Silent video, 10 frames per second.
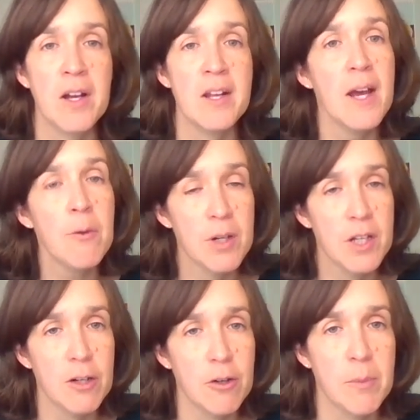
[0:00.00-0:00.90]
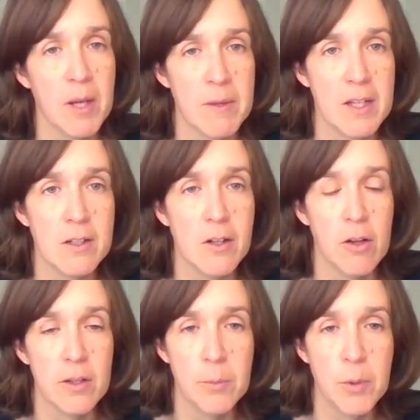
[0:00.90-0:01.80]
a networking group I'm in
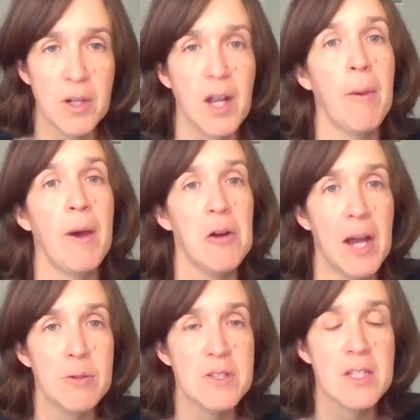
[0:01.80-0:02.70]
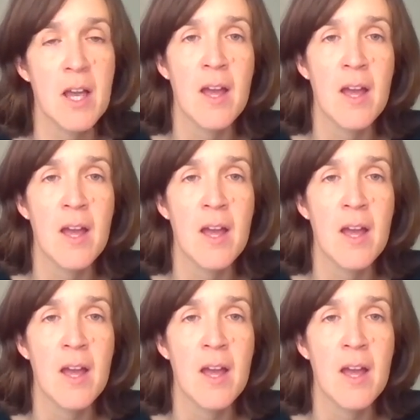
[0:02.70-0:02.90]
called Polka Dot Powerhouse,